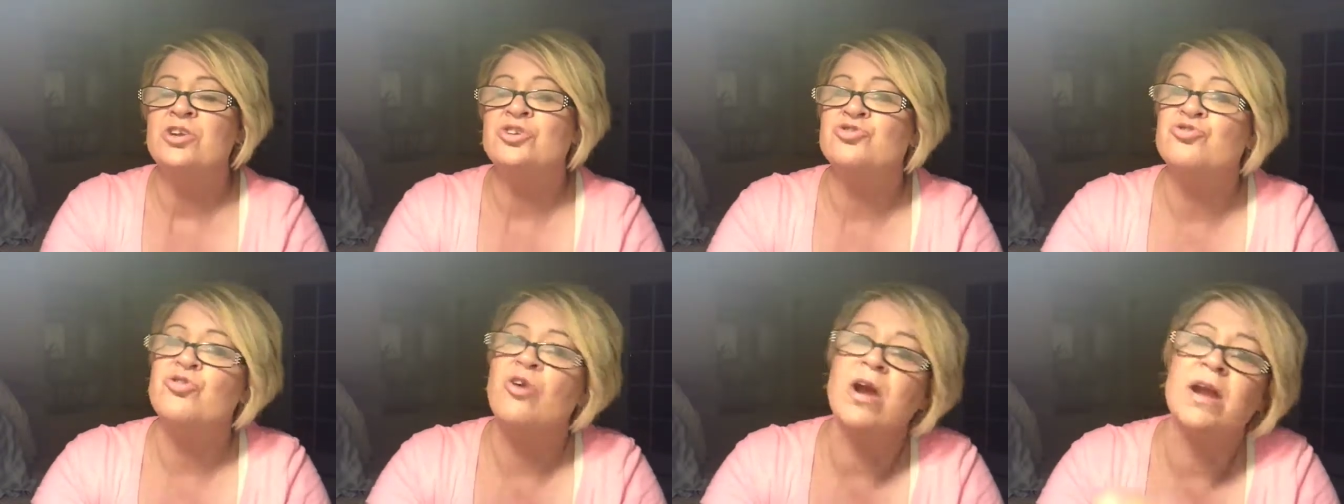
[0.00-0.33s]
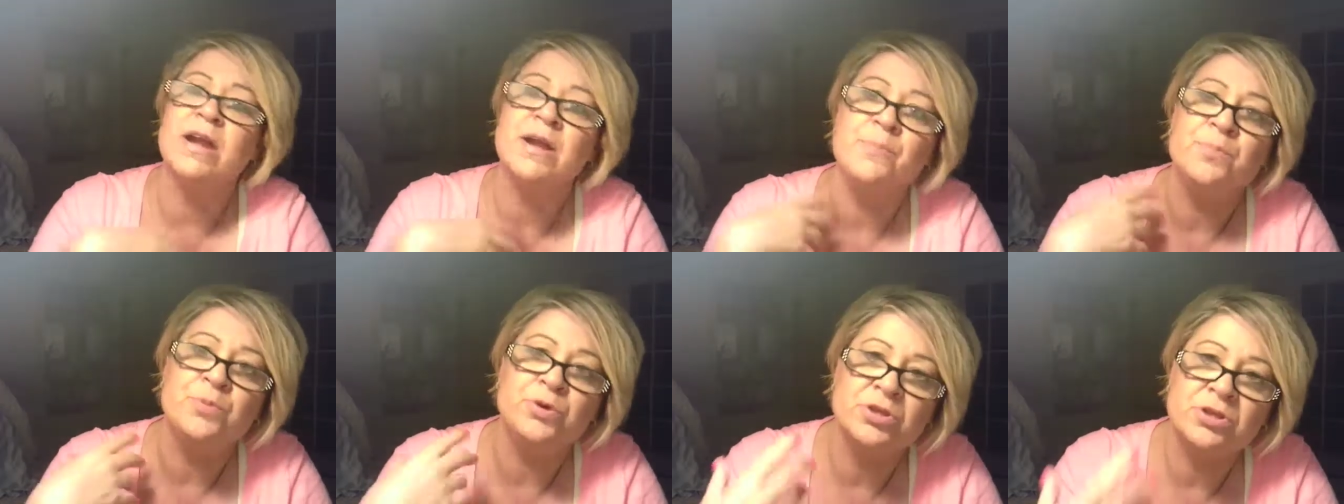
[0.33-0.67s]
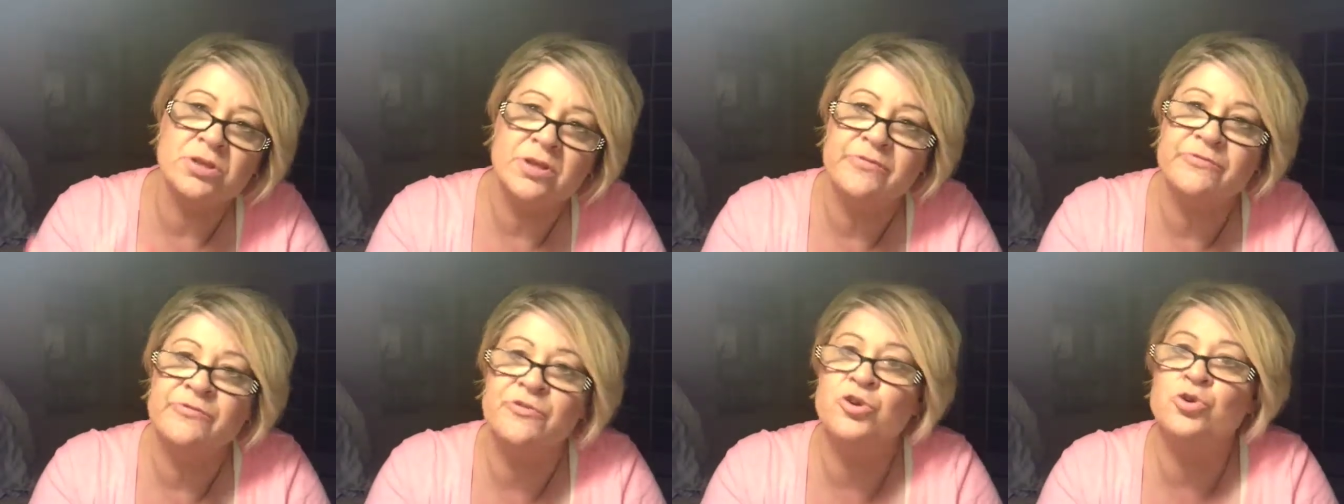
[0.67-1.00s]
trying to put
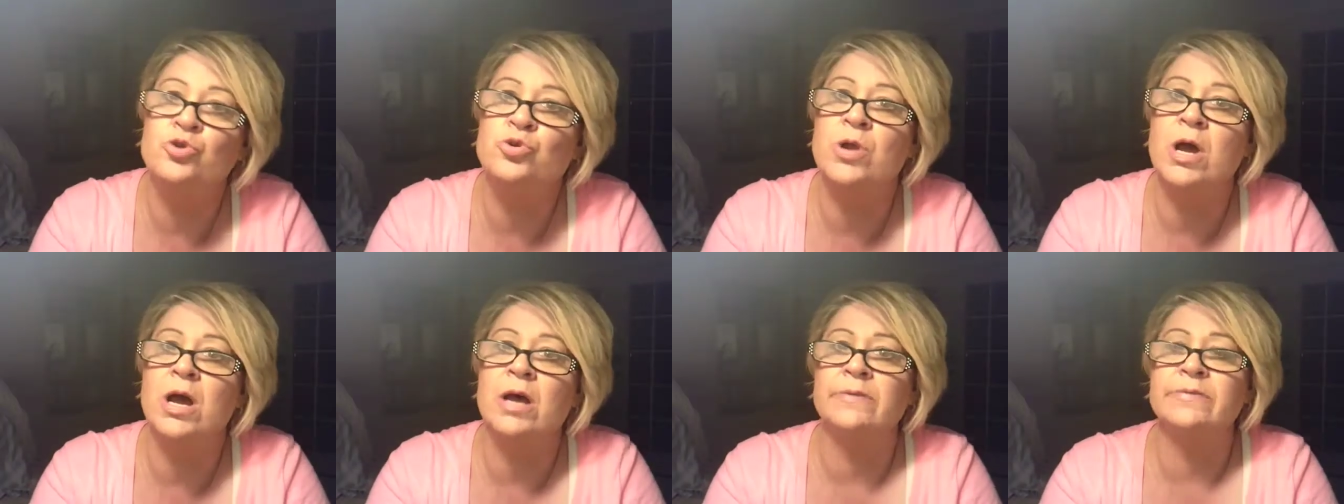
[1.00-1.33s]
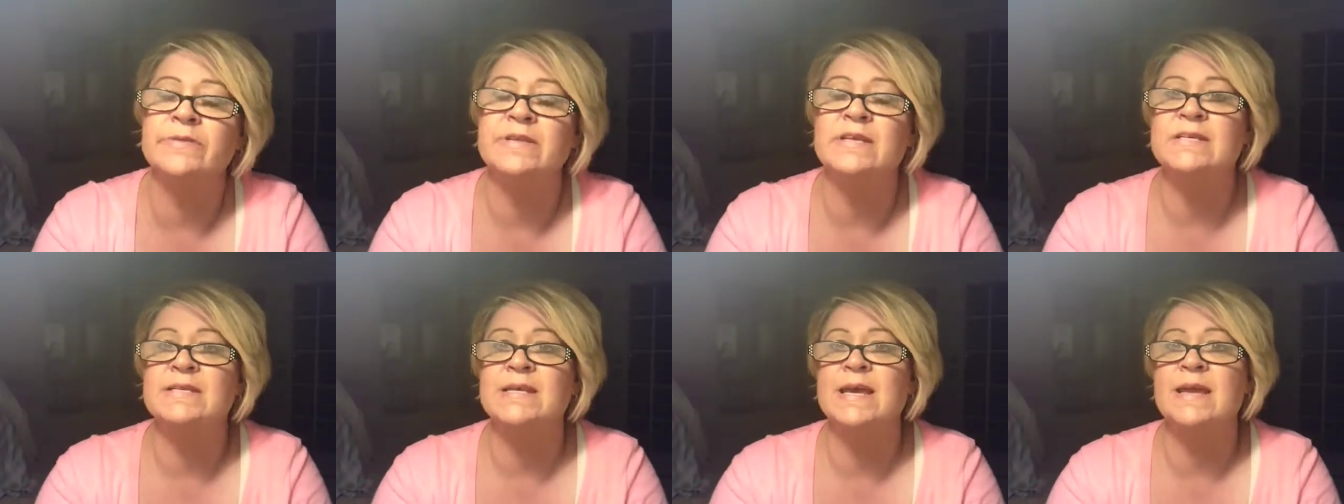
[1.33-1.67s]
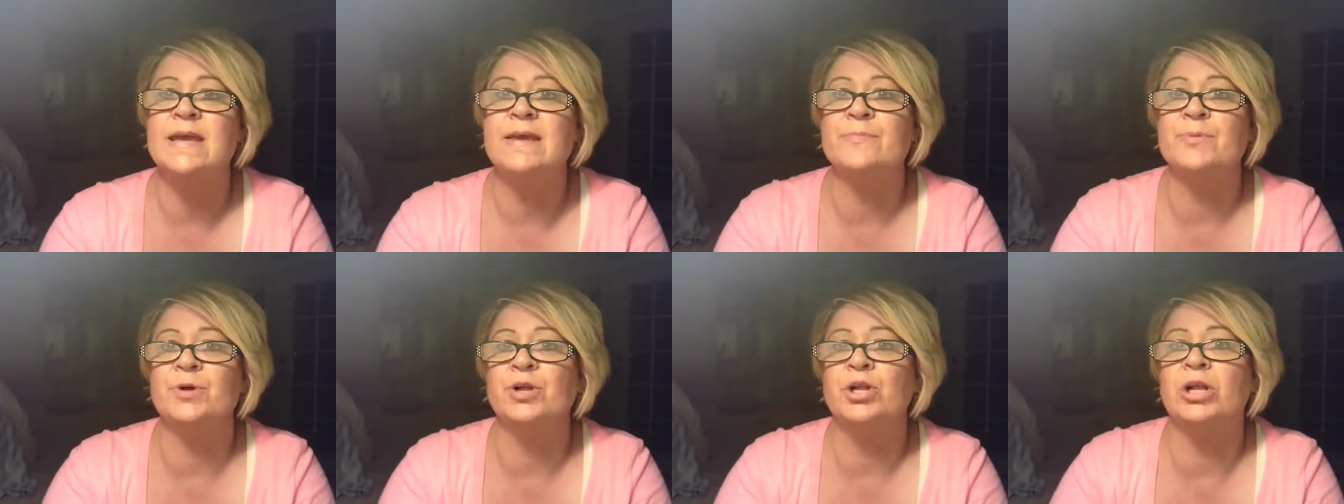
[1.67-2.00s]
the food on the
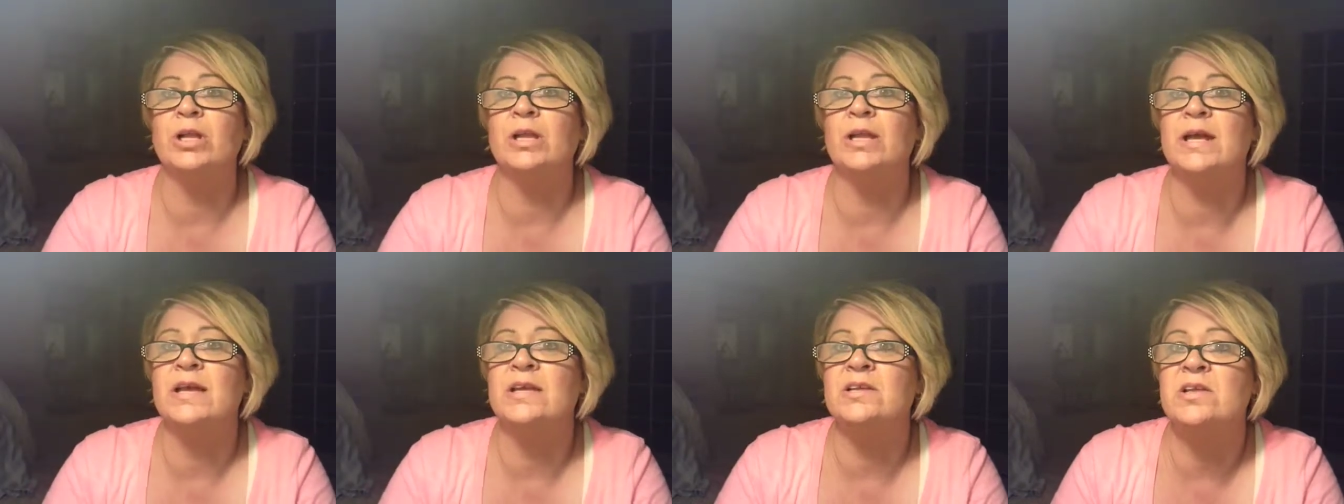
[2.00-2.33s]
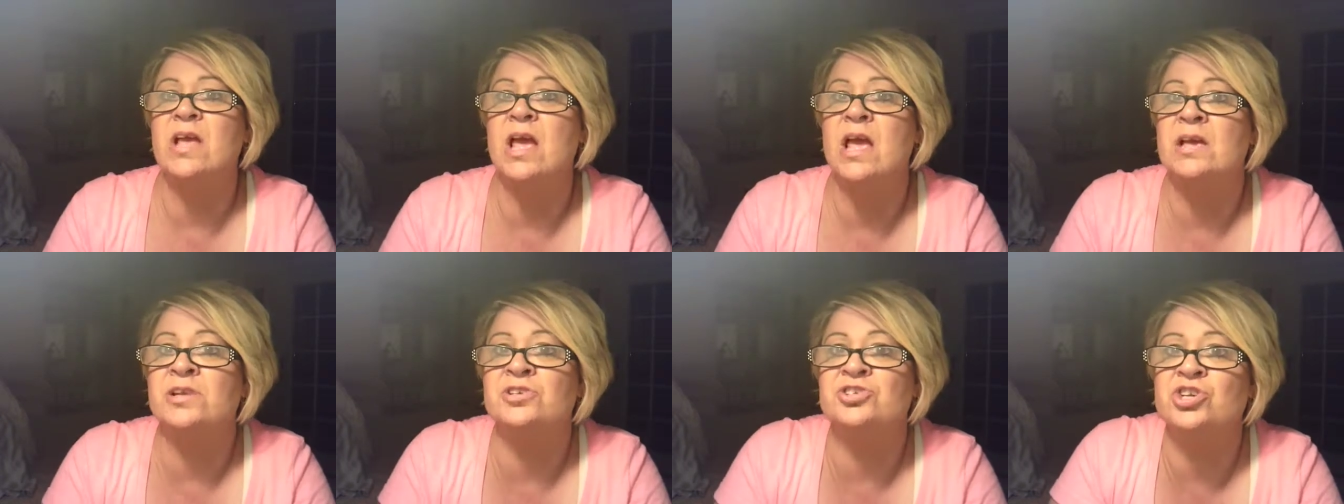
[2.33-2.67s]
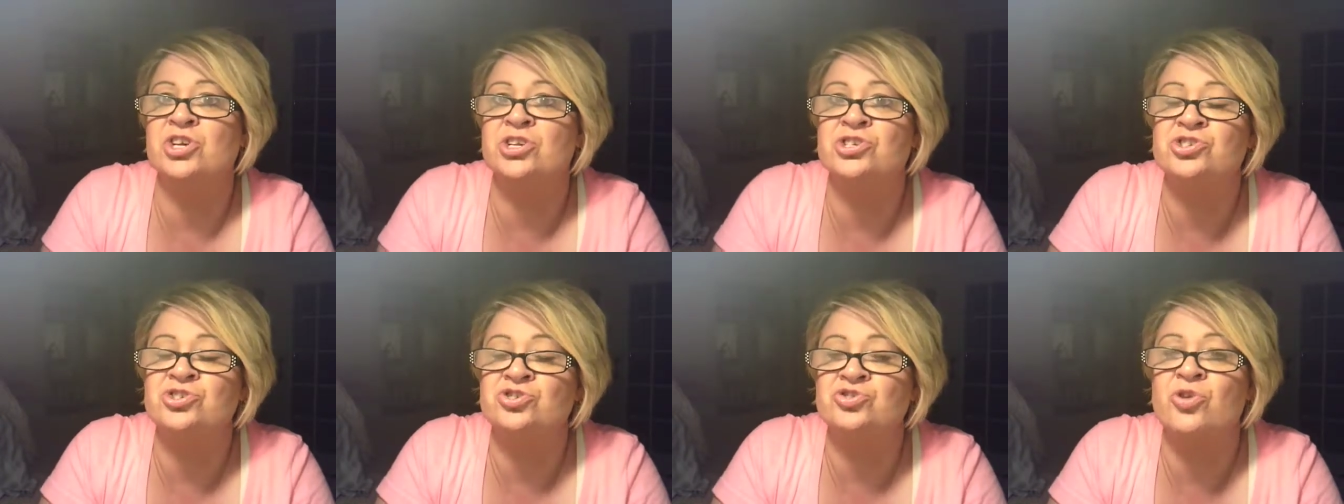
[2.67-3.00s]
table and
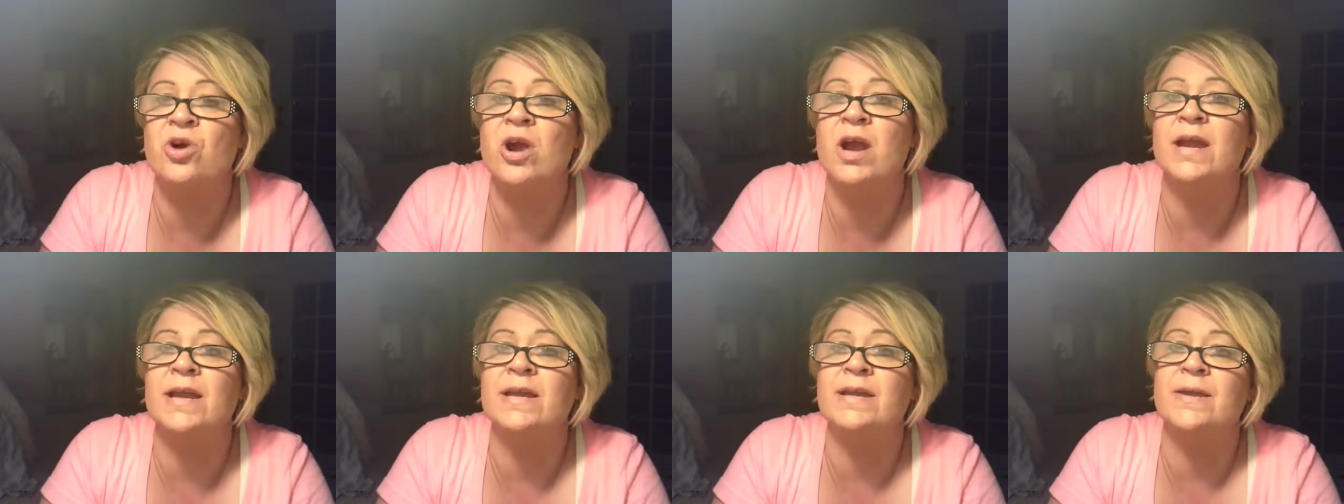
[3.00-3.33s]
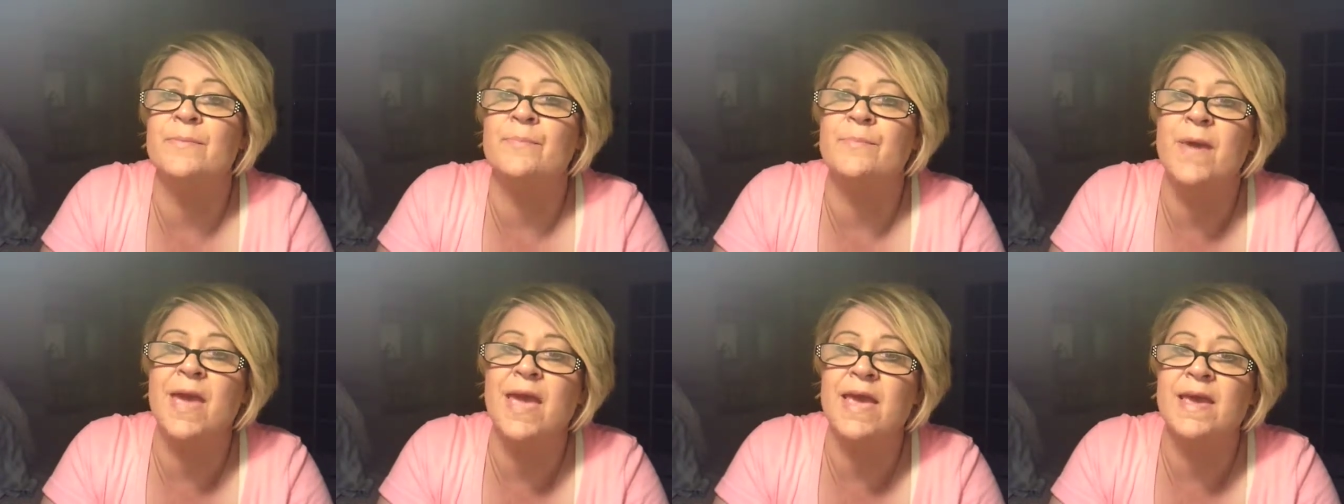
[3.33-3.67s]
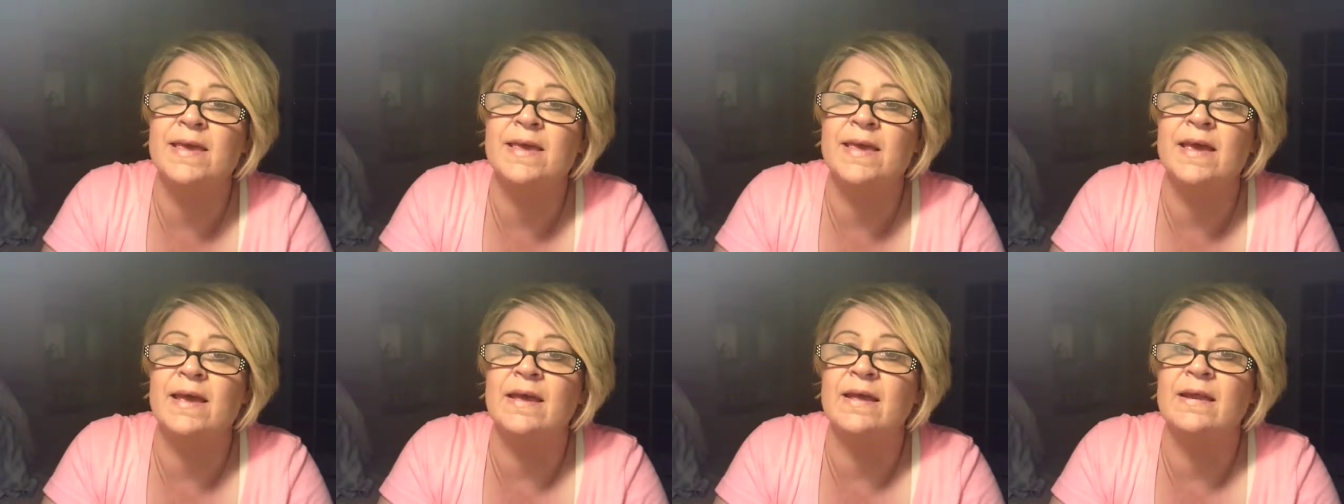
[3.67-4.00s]
just trying to
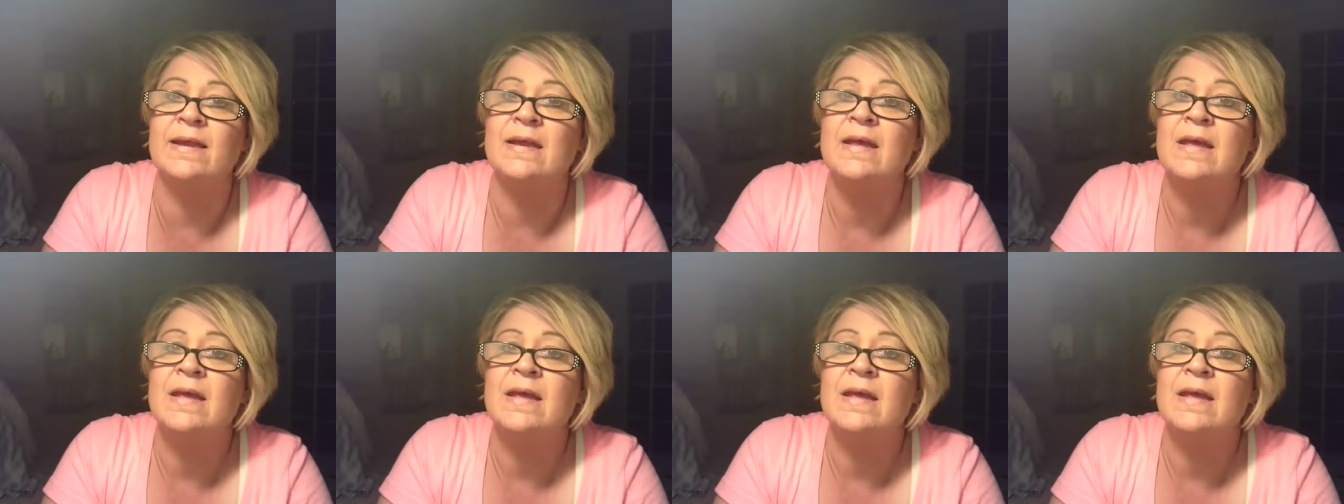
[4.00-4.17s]
make it.